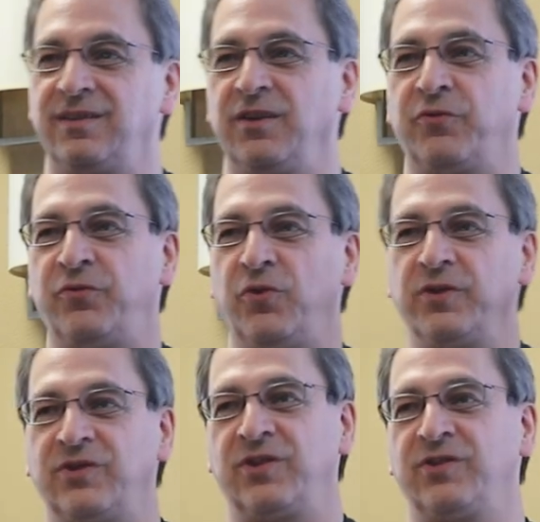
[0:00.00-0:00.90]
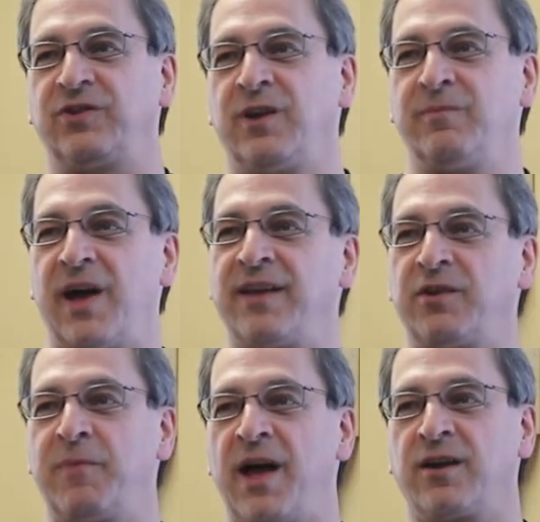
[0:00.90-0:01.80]
full system as
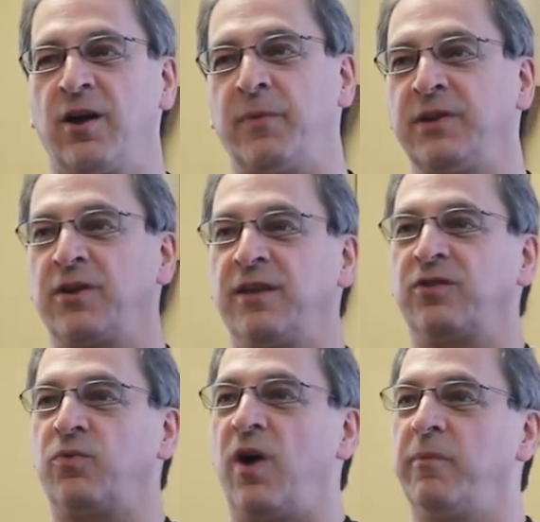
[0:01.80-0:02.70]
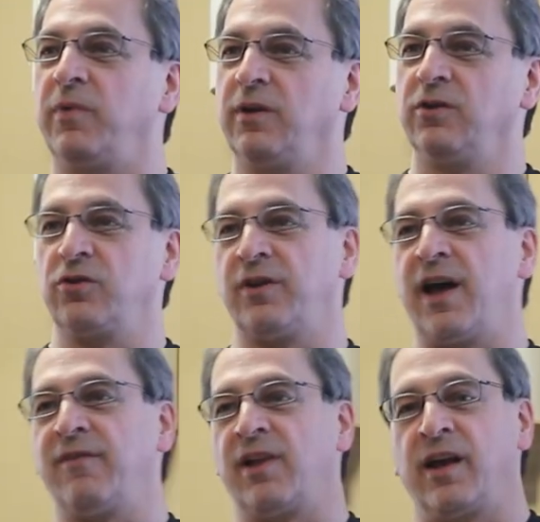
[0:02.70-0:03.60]
a backup, and you can swap. You could
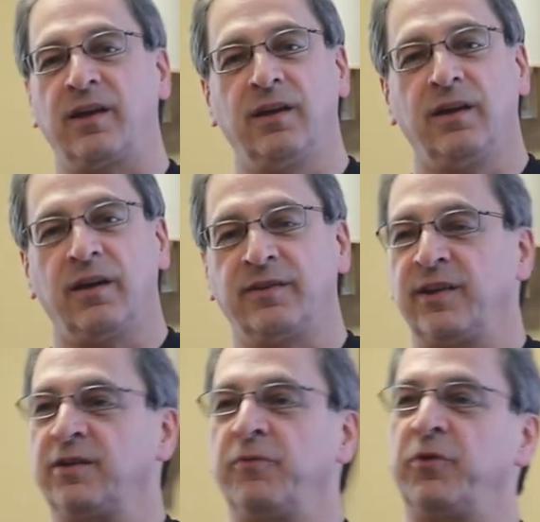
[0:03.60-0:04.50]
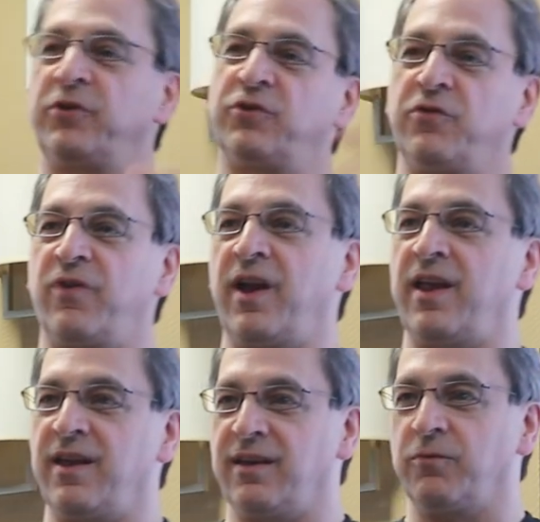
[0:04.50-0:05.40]
have like a setup for
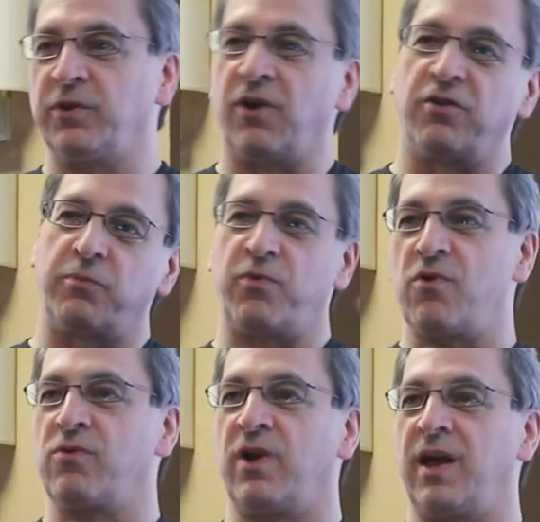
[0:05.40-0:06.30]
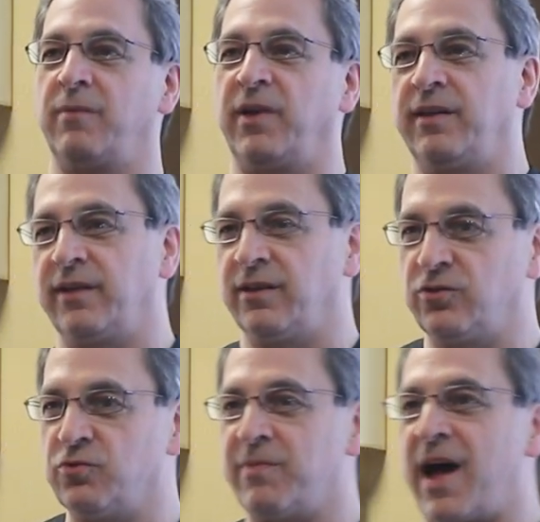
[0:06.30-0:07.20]
surveying and with all the program, and then
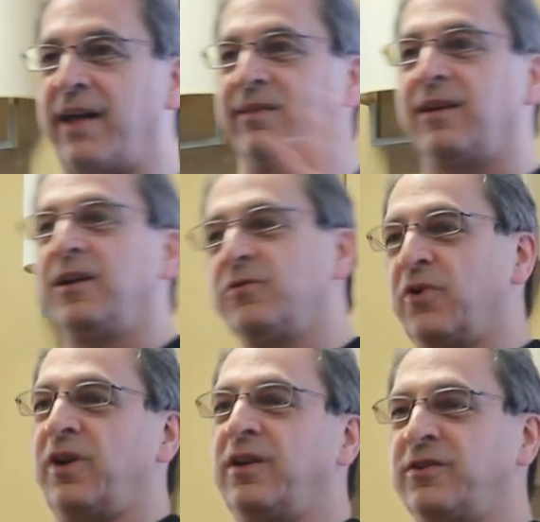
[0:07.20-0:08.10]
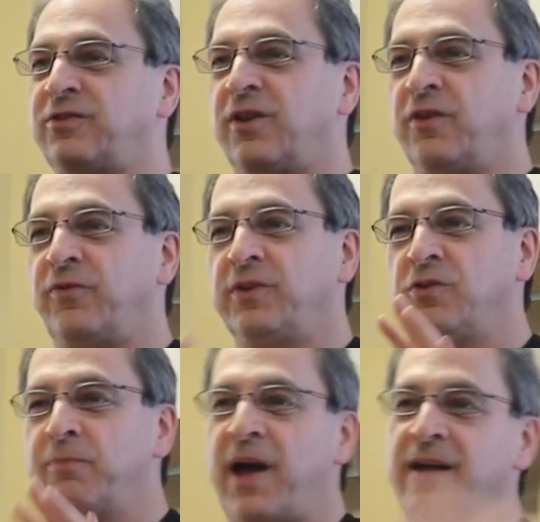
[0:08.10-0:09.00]
do math for another stuff, and
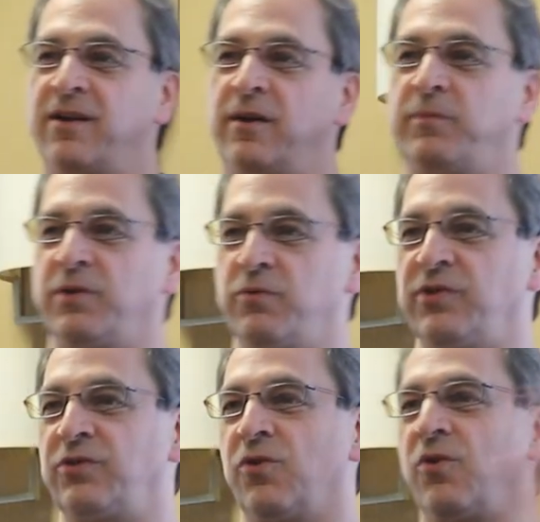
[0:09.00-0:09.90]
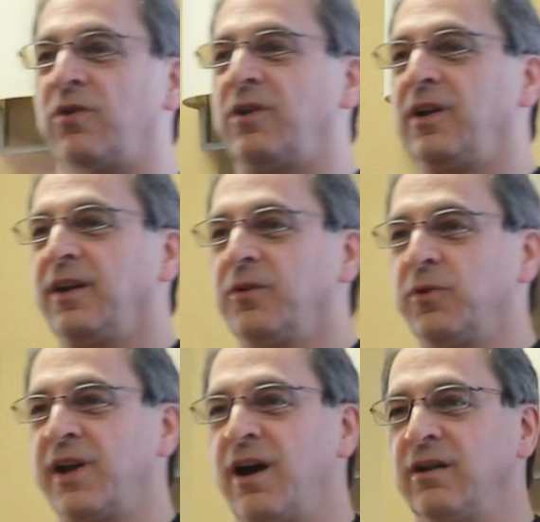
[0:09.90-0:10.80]
you back up and restore
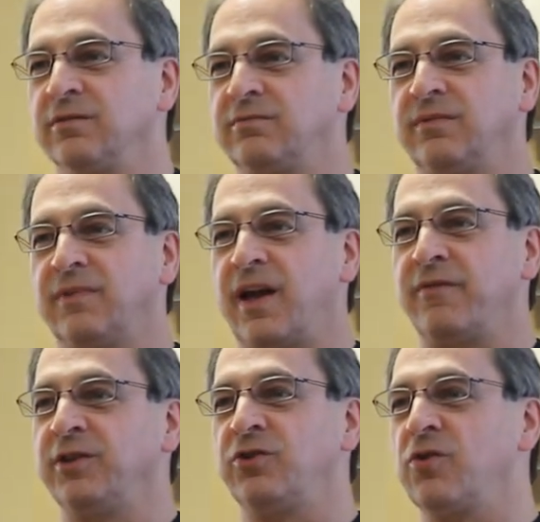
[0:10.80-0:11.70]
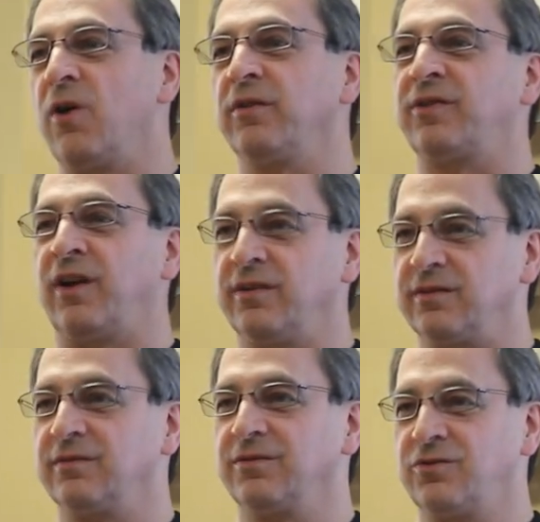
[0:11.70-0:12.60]
without having to go outside,
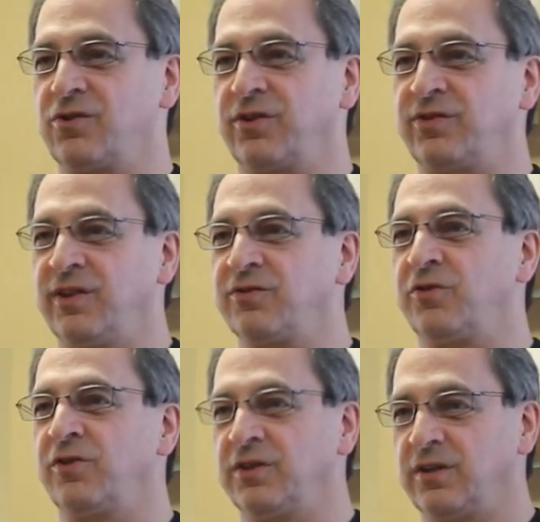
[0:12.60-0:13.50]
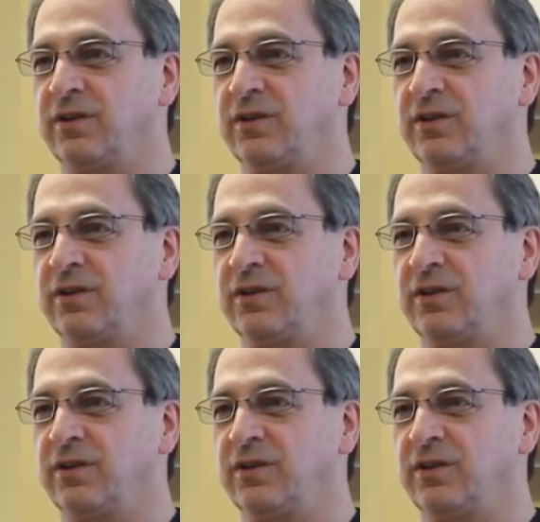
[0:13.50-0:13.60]
just internally.